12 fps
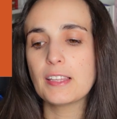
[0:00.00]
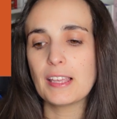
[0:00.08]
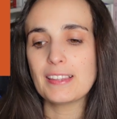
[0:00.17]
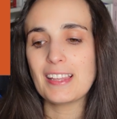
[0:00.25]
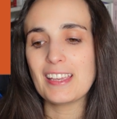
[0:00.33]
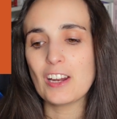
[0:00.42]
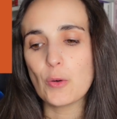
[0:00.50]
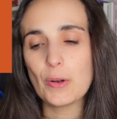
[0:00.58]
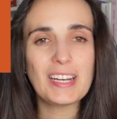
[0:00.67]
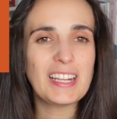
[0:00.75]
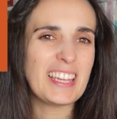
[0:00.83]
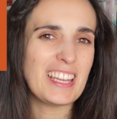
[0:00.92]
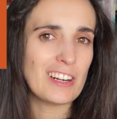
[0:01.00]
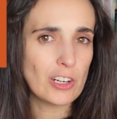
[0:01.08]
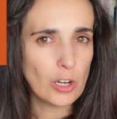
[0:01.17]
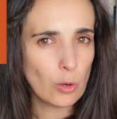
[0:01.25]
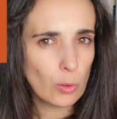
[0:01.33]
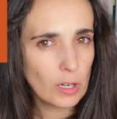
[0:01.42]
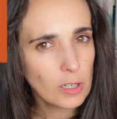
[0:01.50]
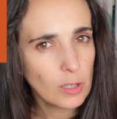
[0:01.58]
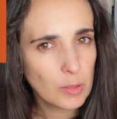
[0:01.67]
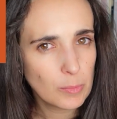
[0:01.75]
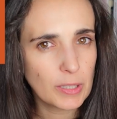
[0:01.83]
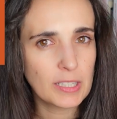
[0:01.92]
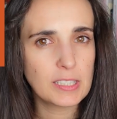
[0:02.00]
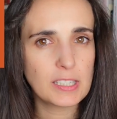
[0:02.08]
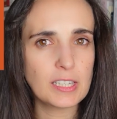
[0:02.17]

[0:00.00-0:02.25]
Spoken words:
they are really irregular, but